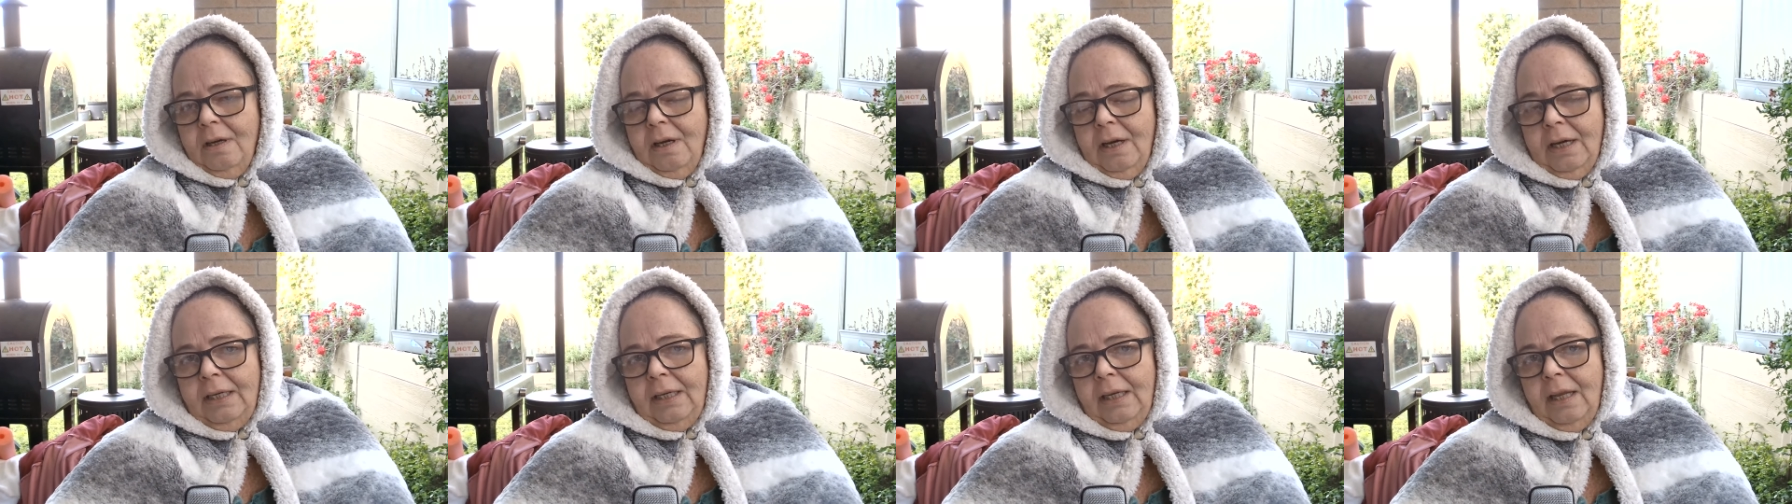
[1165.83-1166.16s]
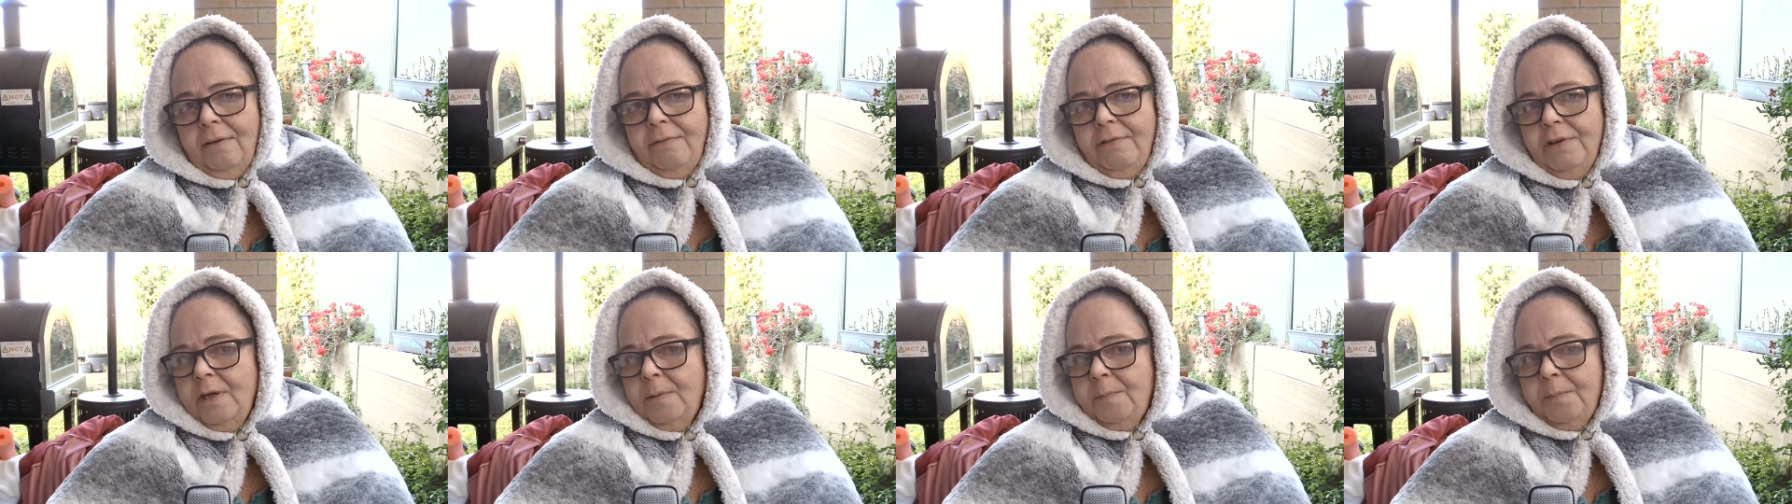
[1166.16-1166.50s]
I
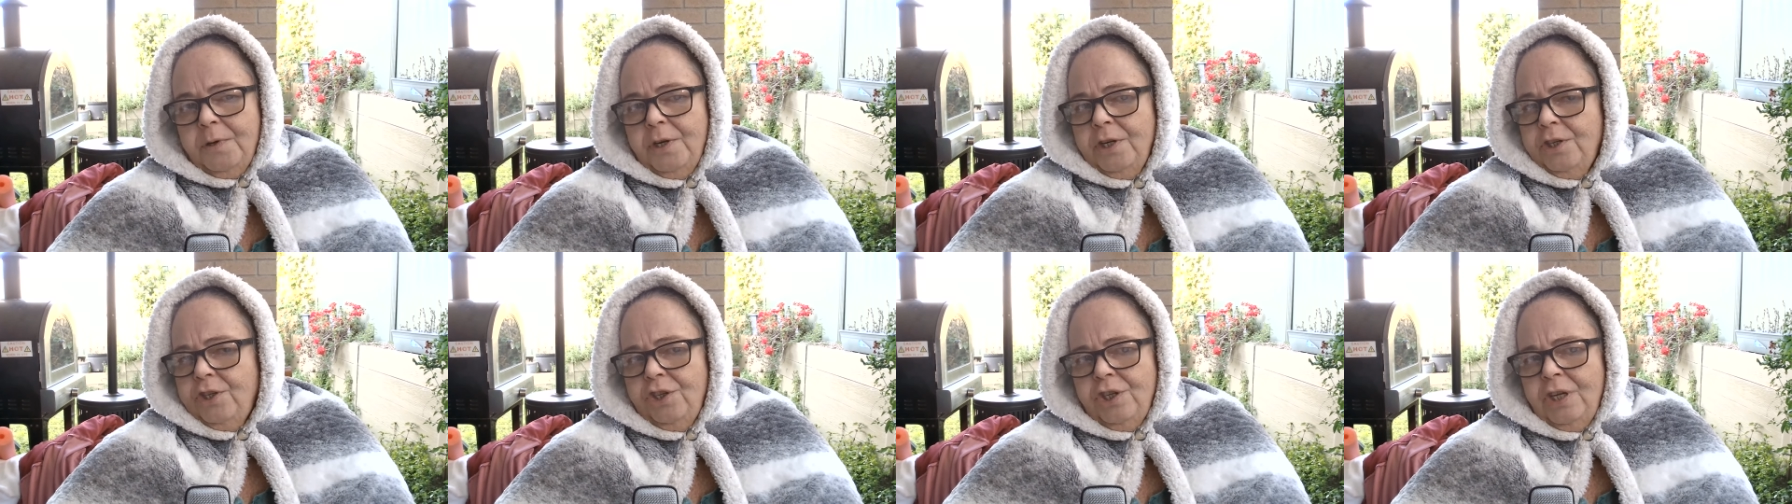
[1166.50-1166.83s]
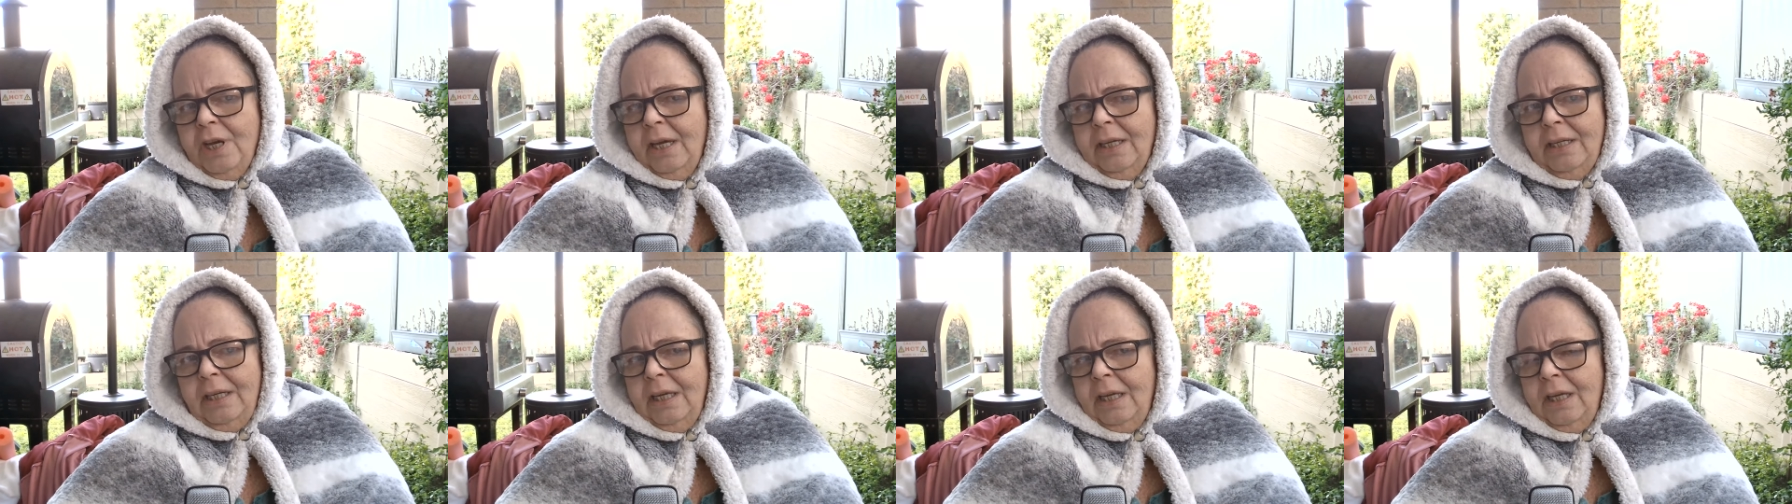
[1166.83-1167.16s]
love and
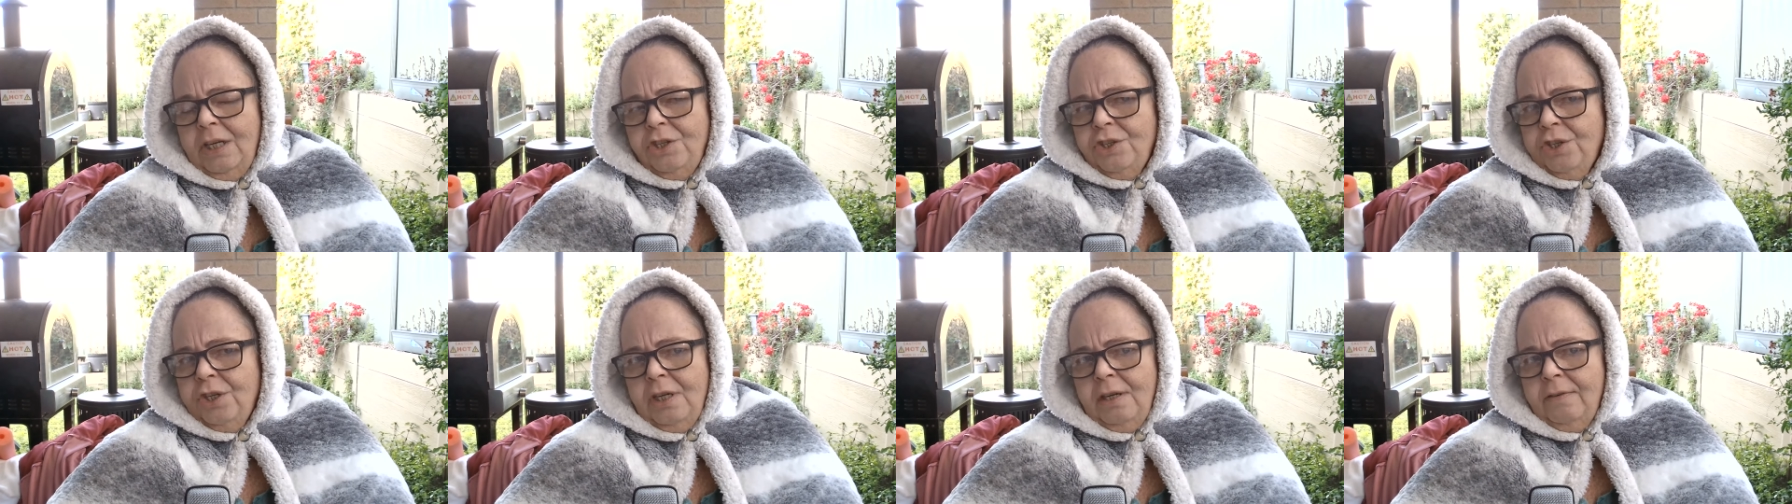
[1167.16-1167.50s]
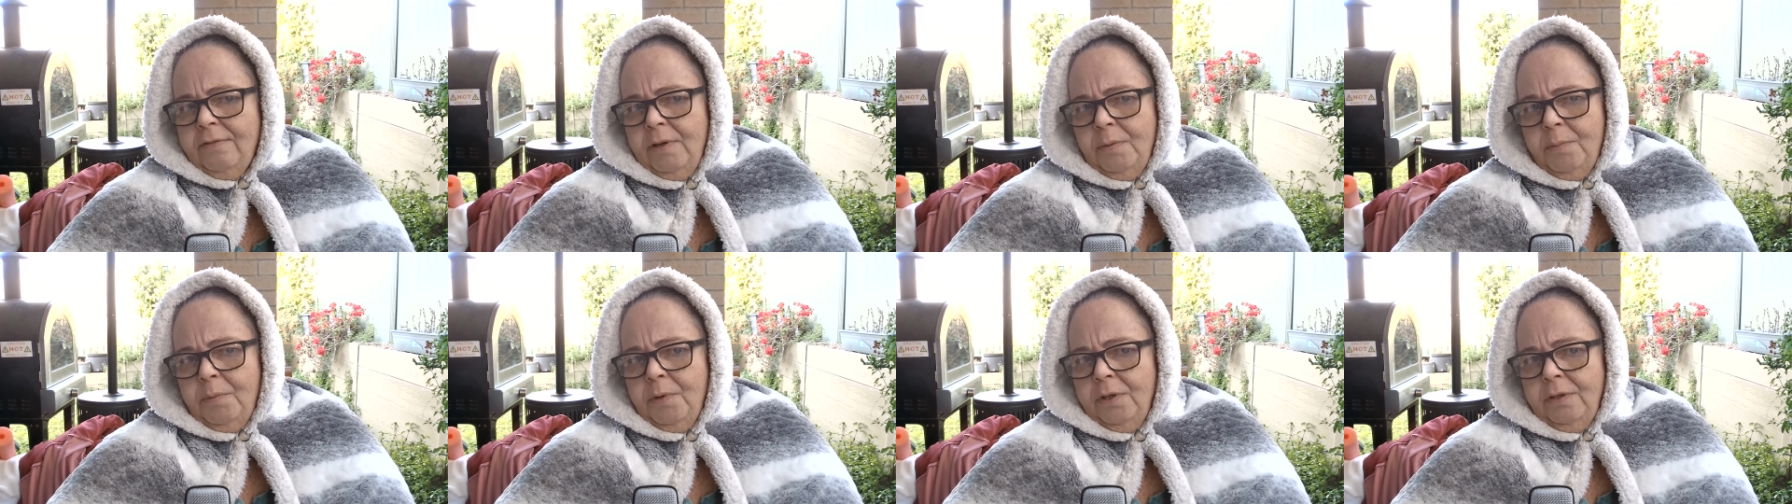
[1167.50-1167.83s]
appreciate each and
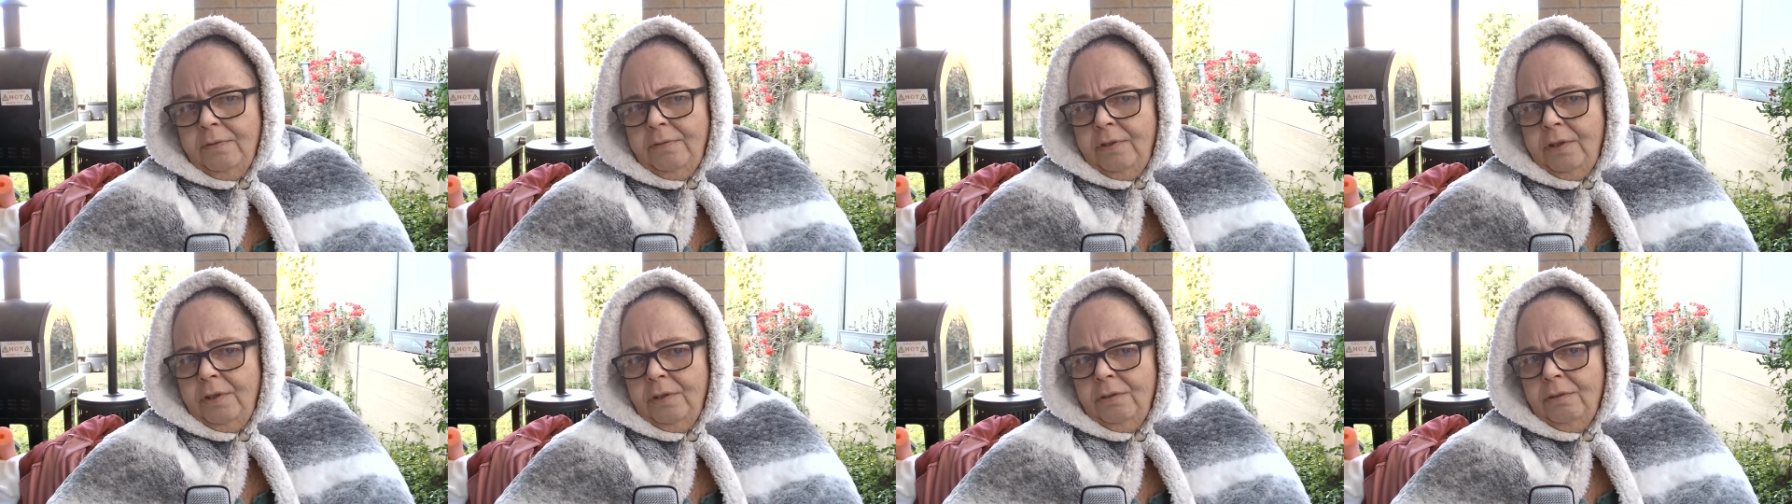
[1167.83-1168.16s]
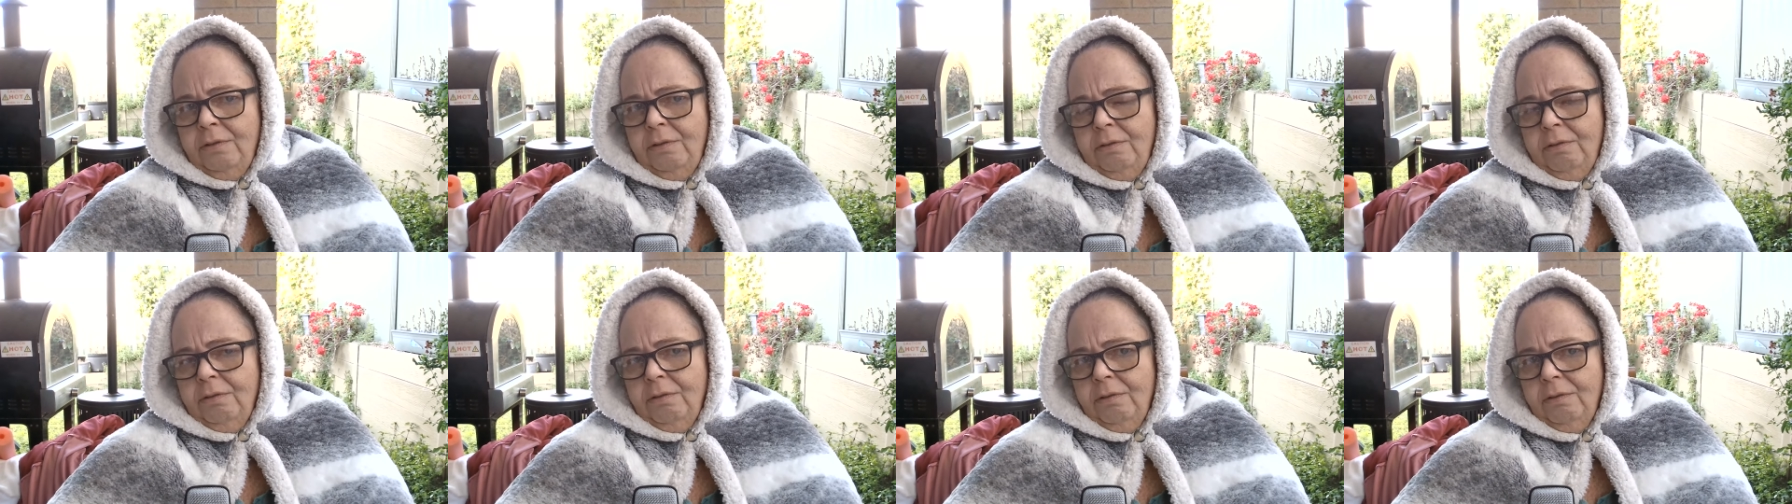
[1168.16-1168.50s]
every one of
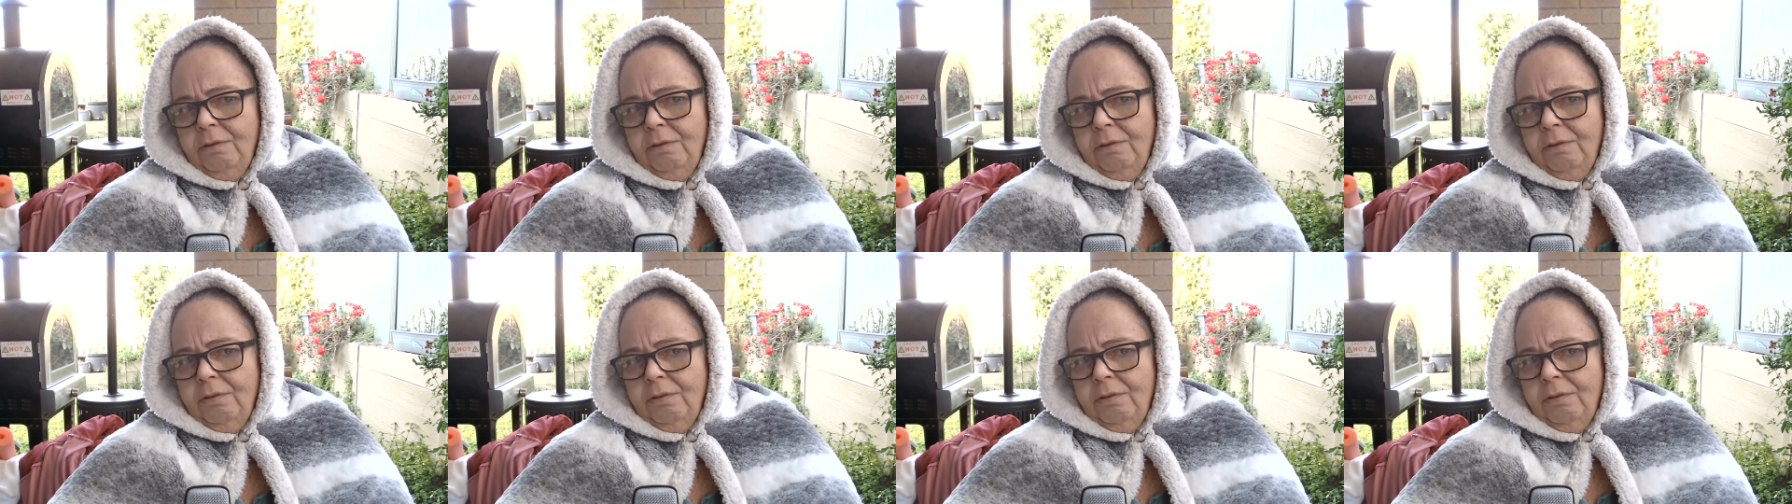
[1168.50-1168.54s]
you.